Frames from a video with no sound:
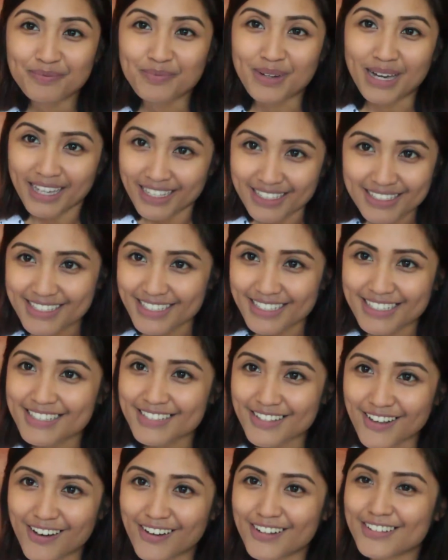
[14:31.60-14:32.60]
binds
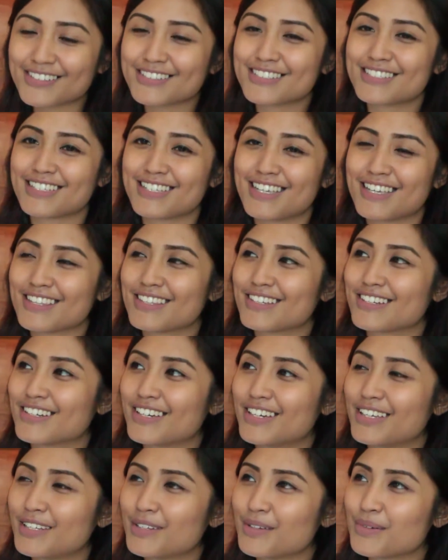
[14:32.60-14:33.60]
us all together,
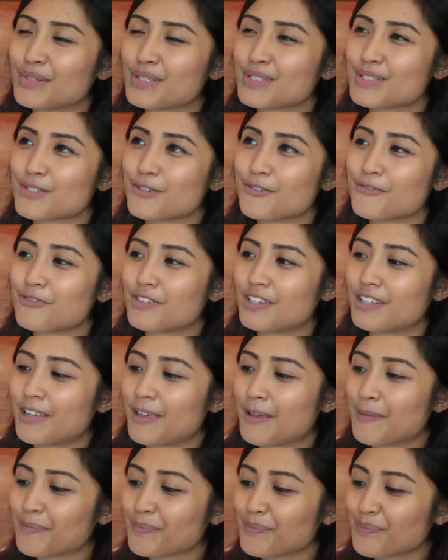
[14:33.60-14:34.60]
and it was so
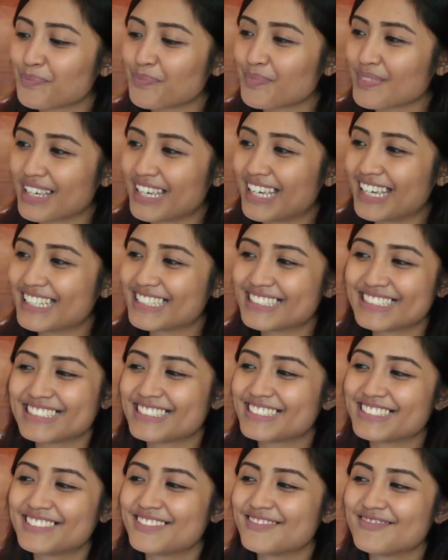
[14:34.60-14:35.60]
funny. And
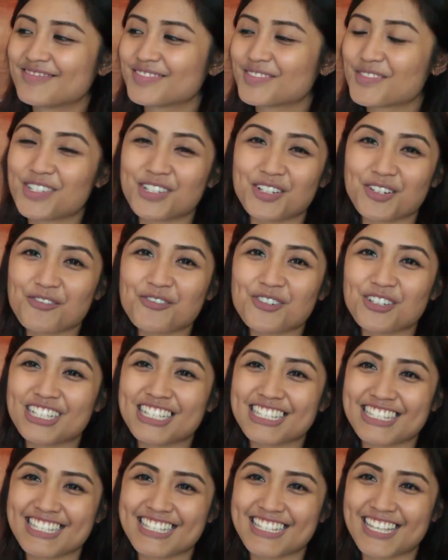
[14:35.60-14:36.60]
wonderful
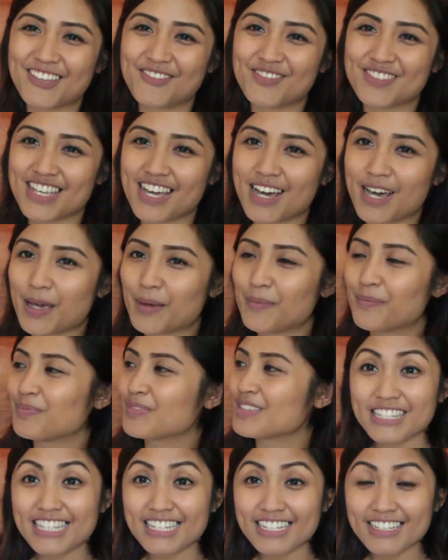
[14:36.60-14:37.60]
at the same time.
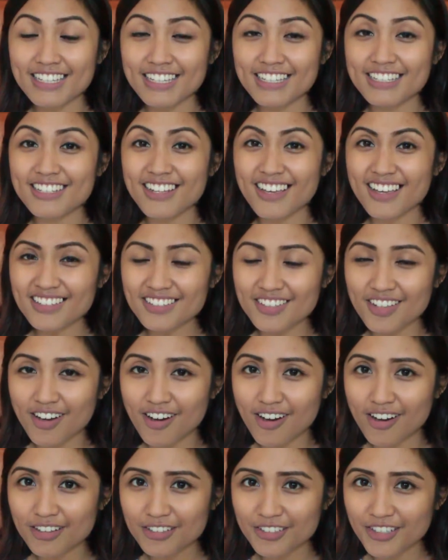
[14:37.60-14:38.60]
Then again, not
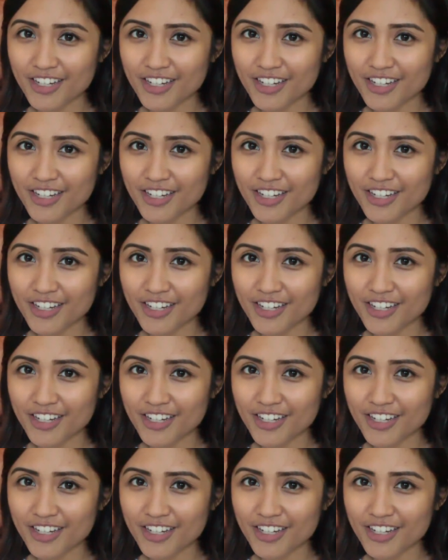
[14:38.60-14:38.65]
all